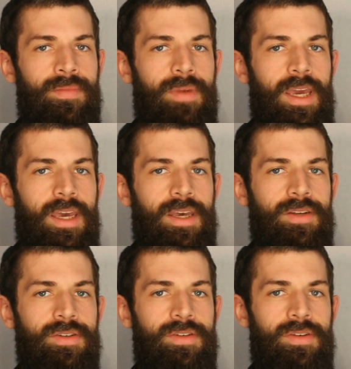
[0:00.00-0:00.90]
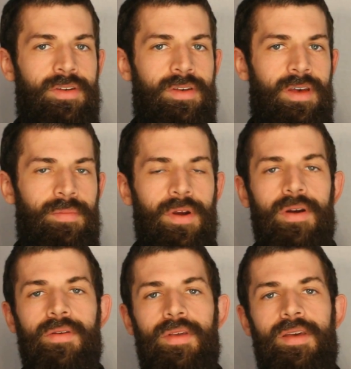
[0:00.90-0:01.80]
and
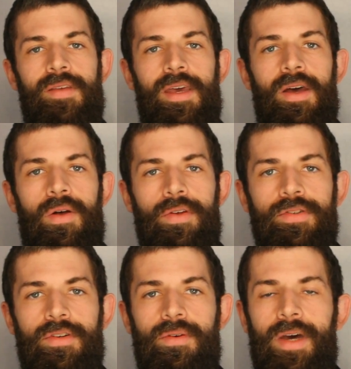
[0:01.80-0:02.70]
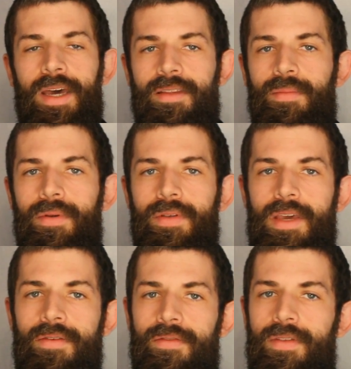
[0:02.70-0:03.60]
apparently they also had the belief